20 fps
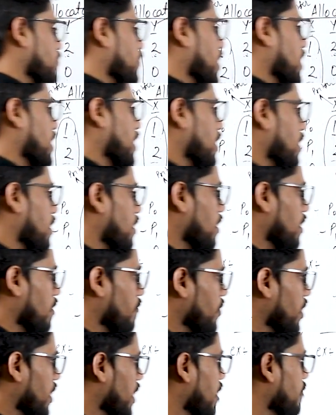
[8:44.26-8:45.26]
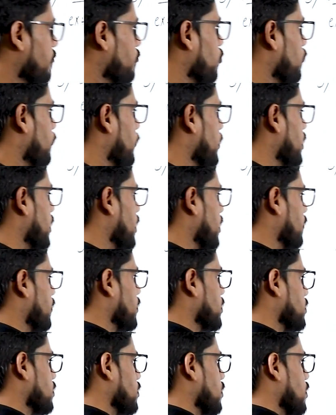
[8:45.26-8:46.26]
we can fulfill the
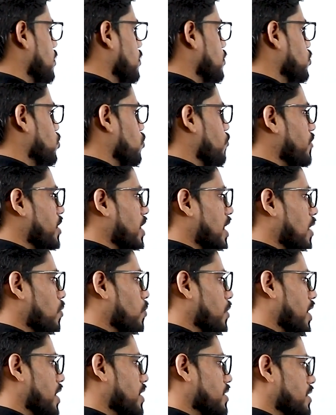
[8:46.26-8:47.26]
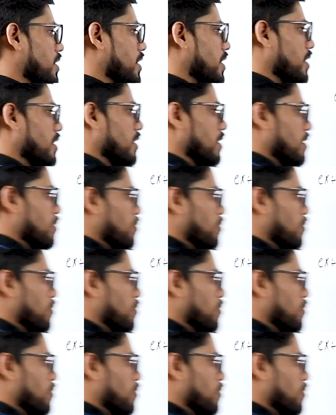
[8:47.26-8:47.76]
request. So we allocate the